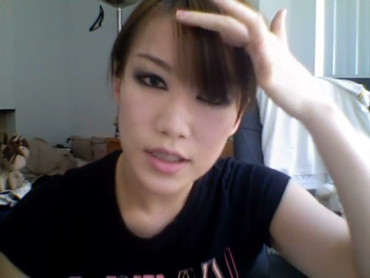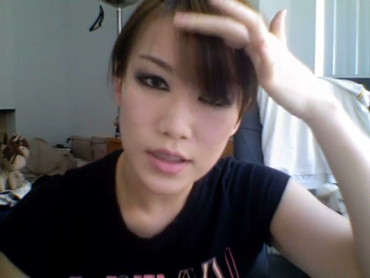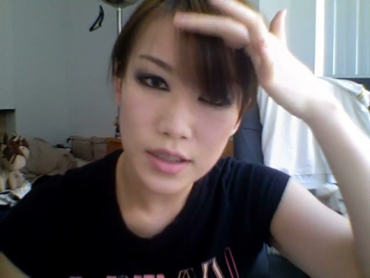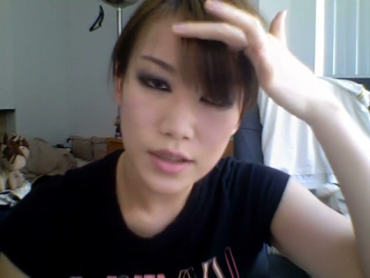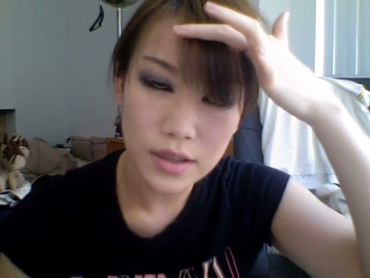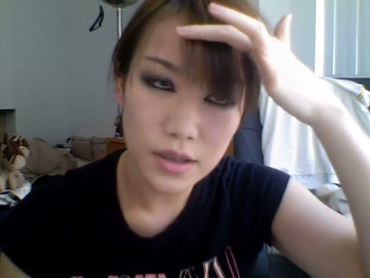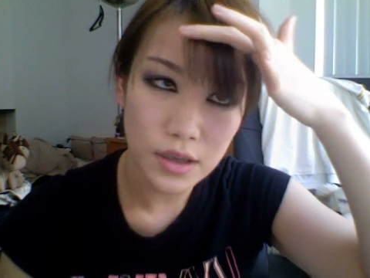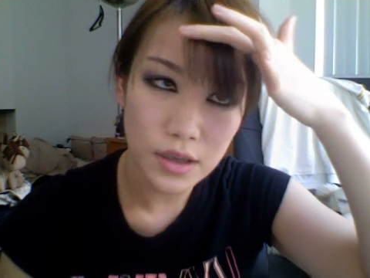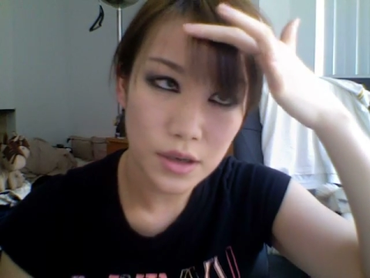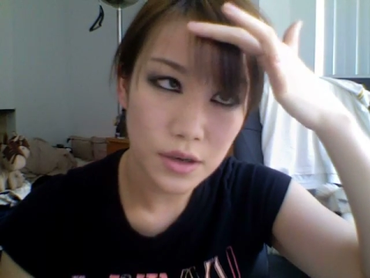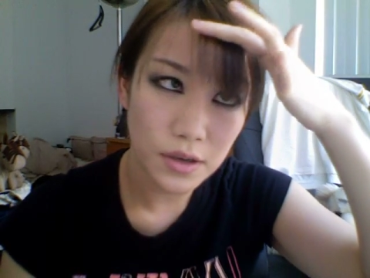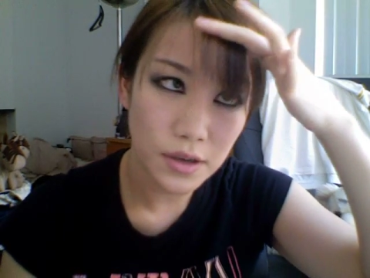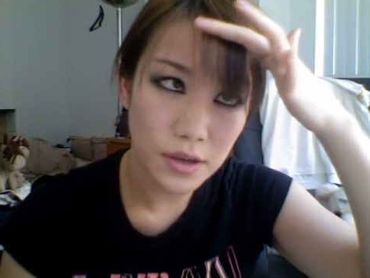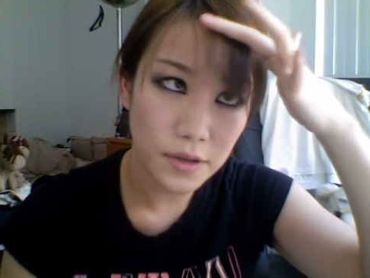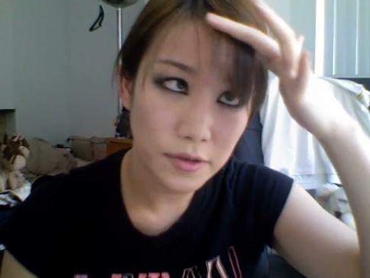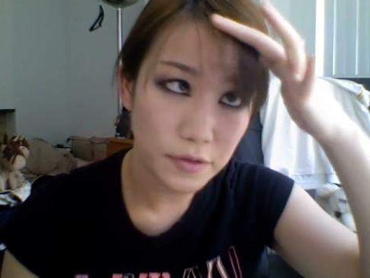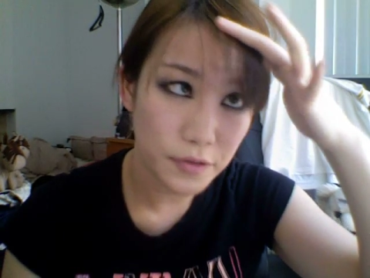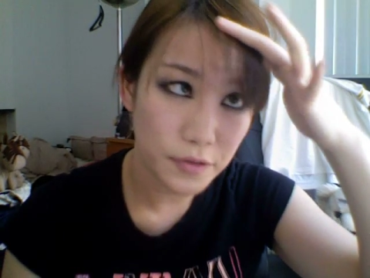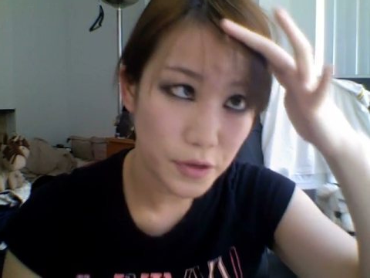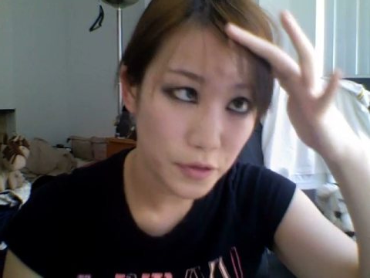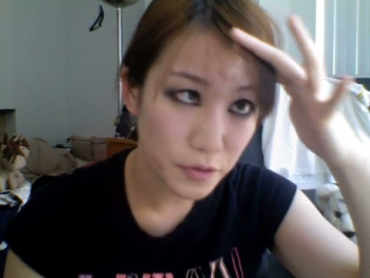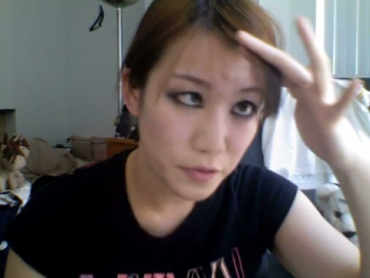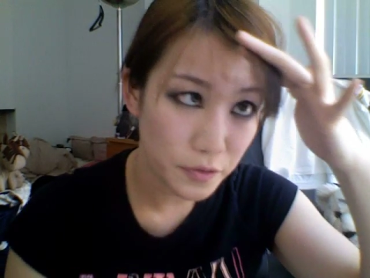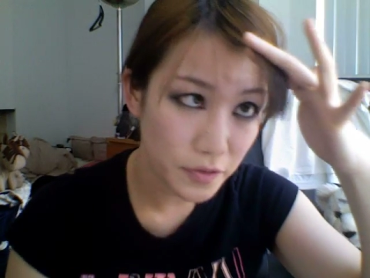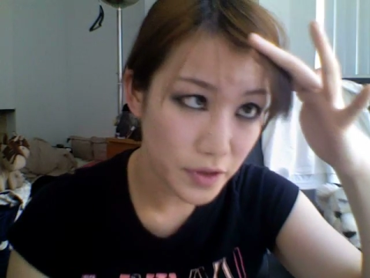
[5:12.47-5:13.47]
So
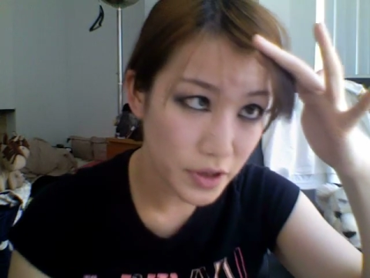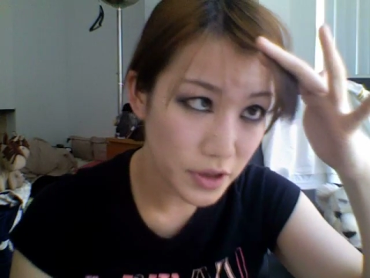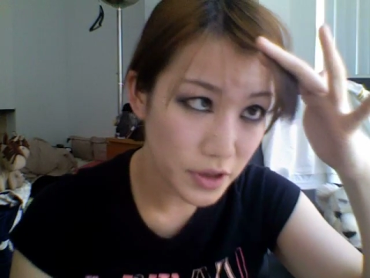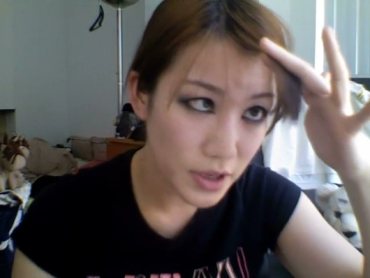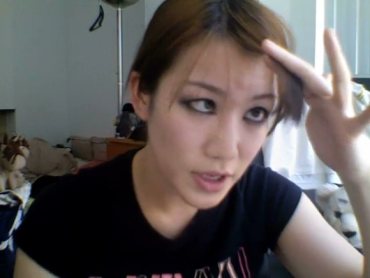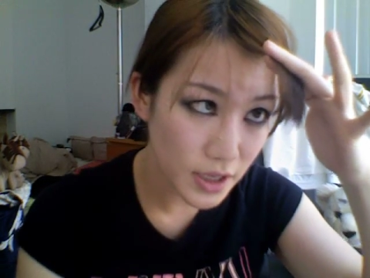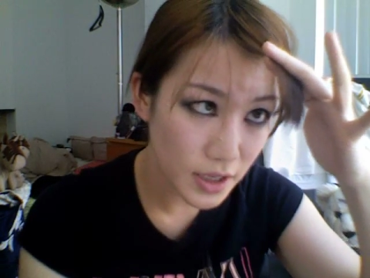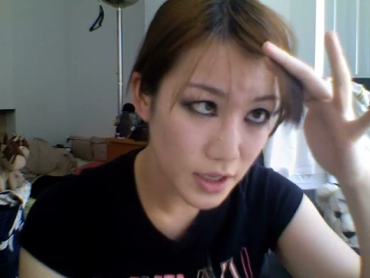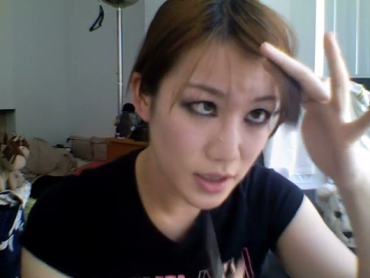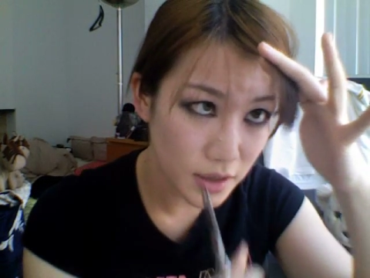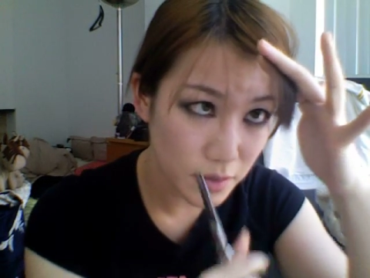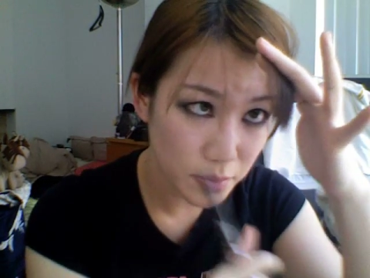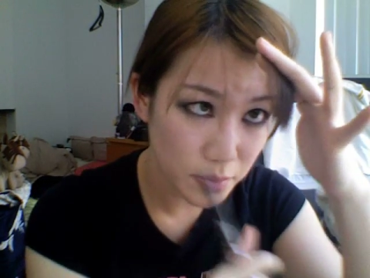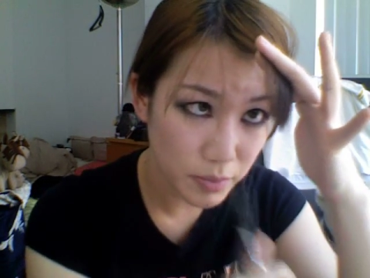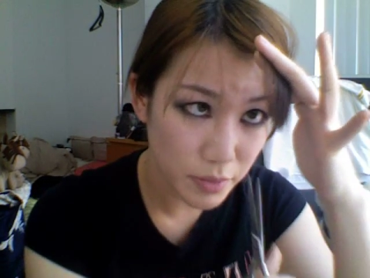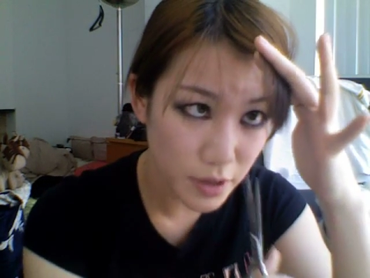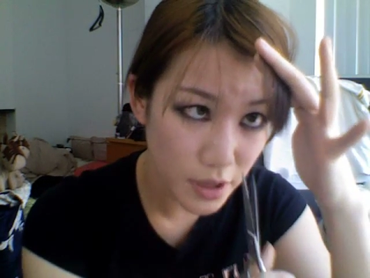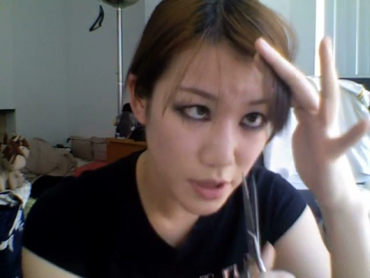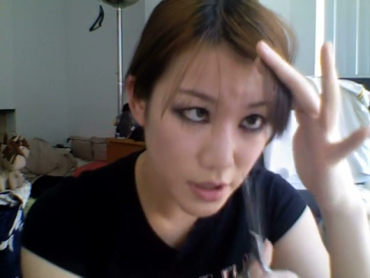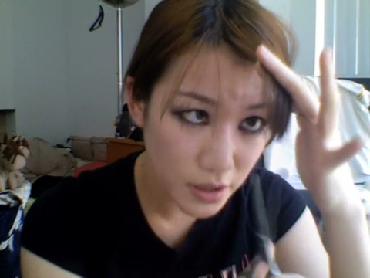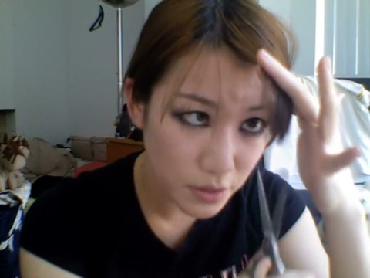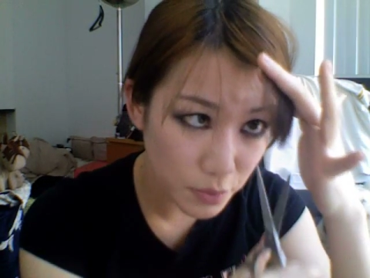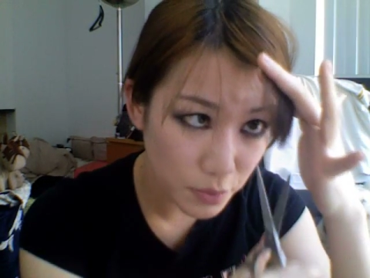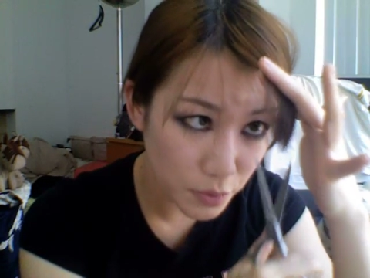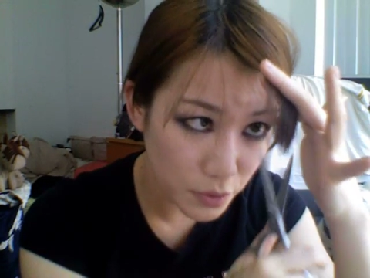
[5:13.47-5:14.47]
if you feel like it's
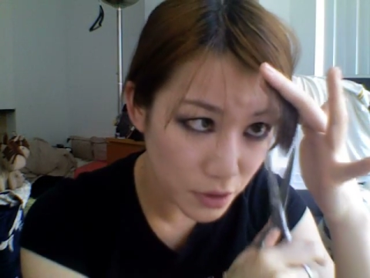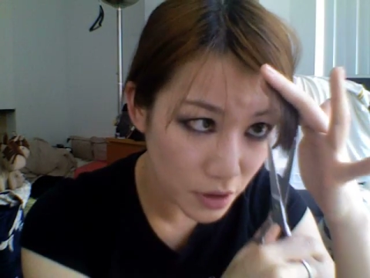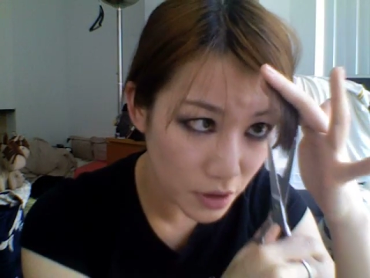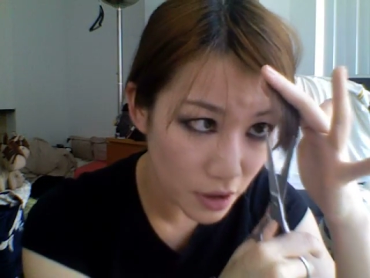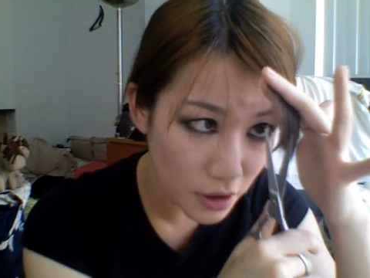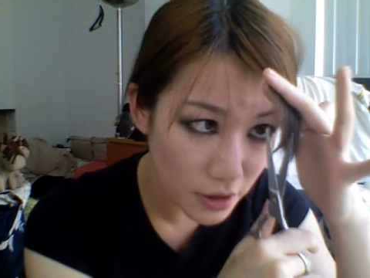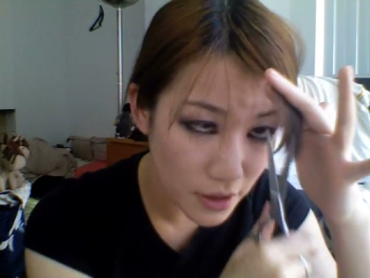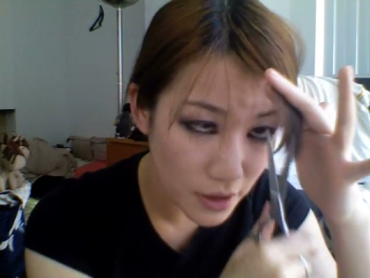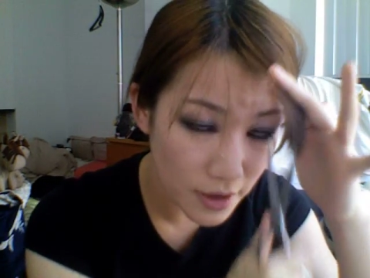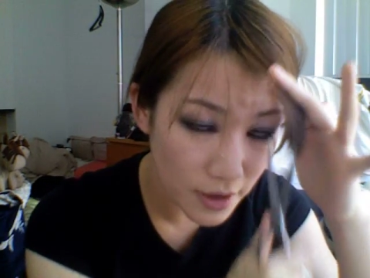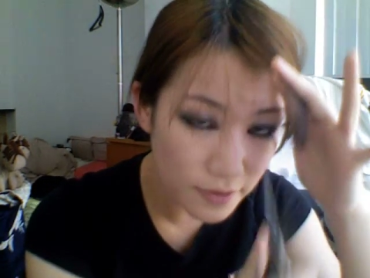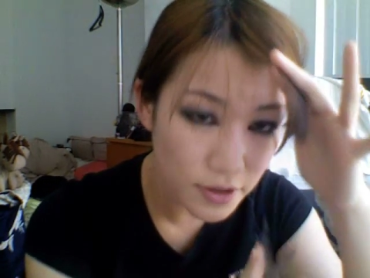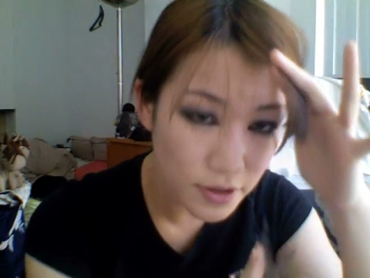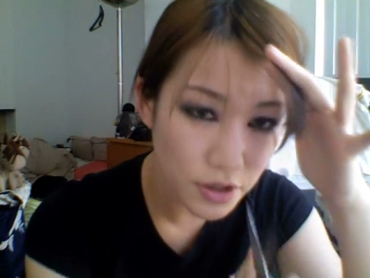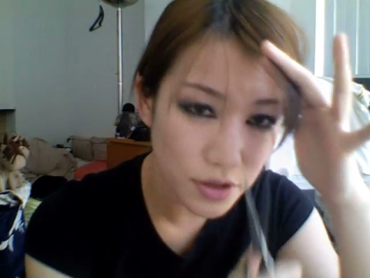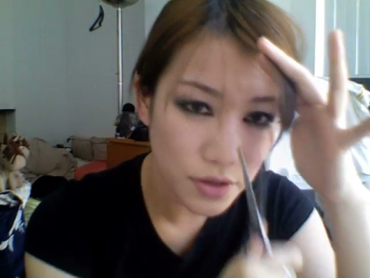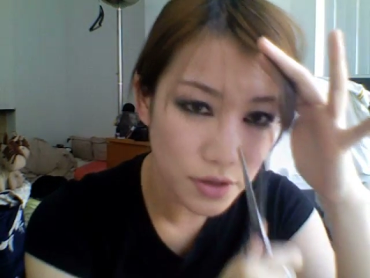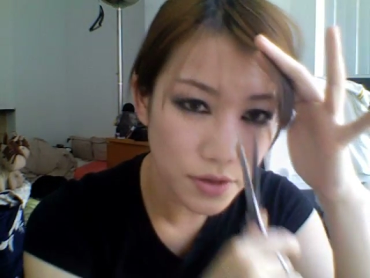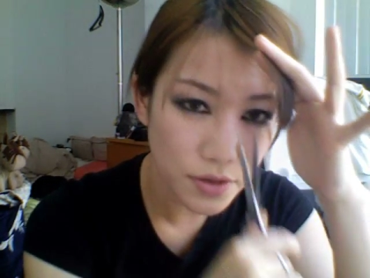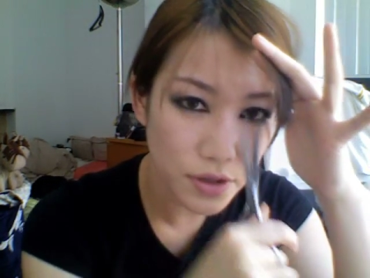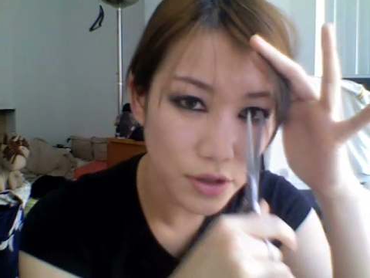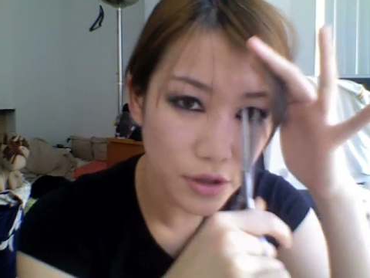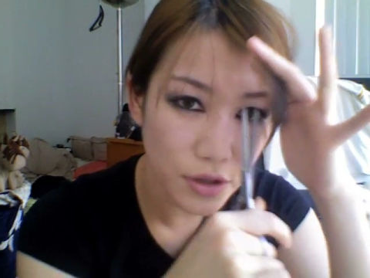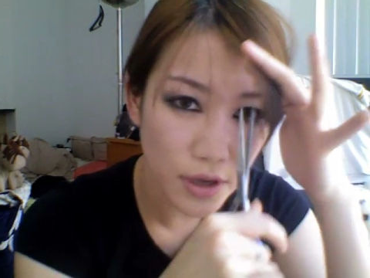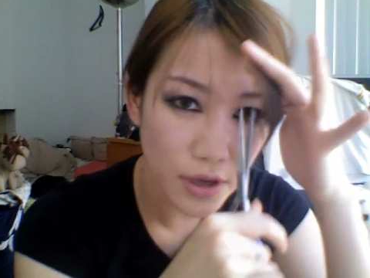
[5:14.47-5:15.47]
blunt, all you have to do
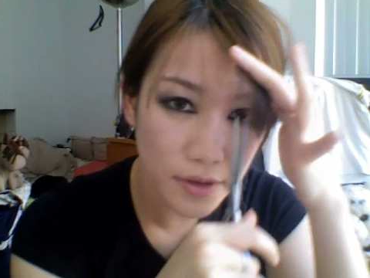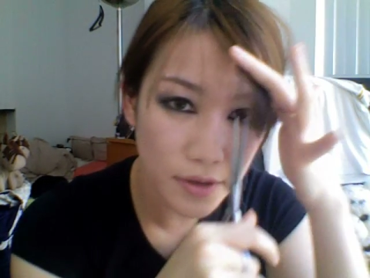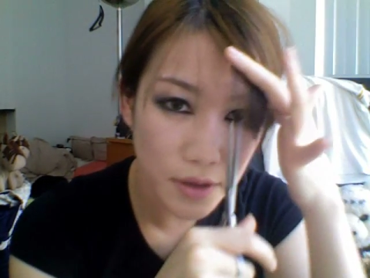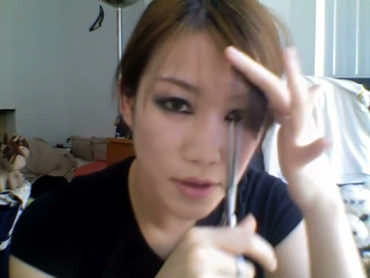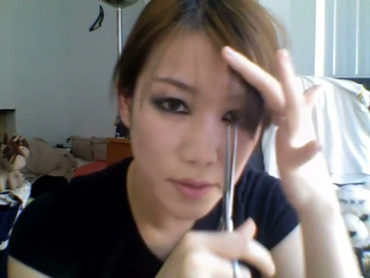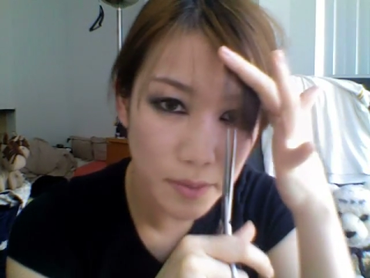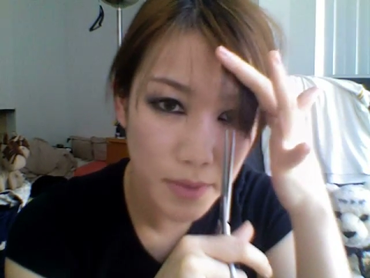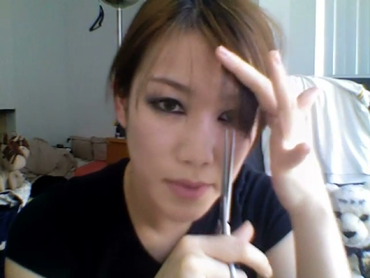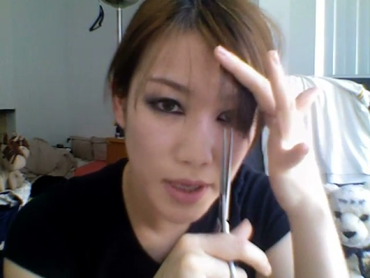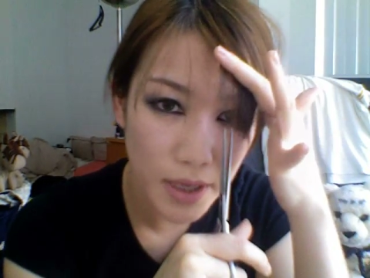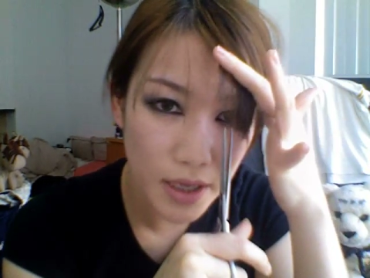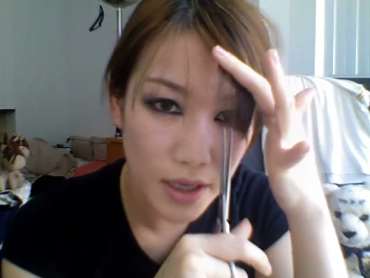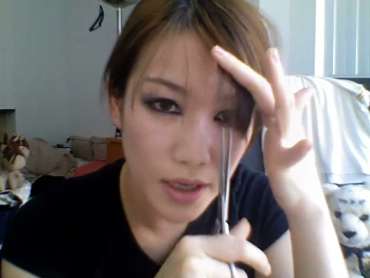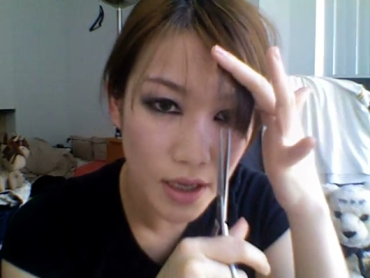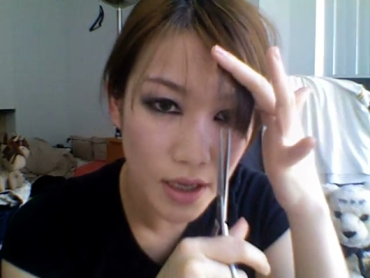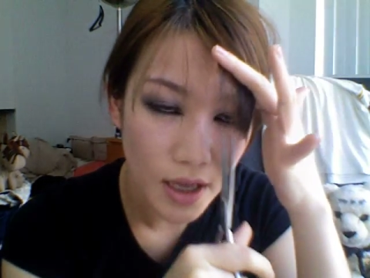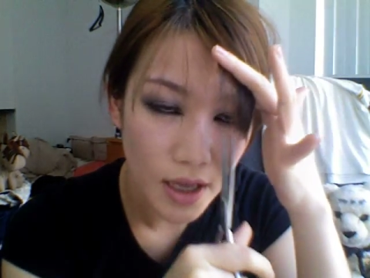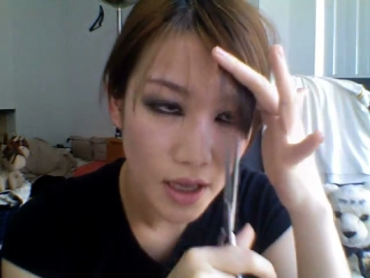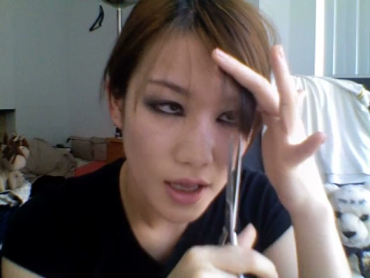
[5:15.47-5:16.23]
is you have to make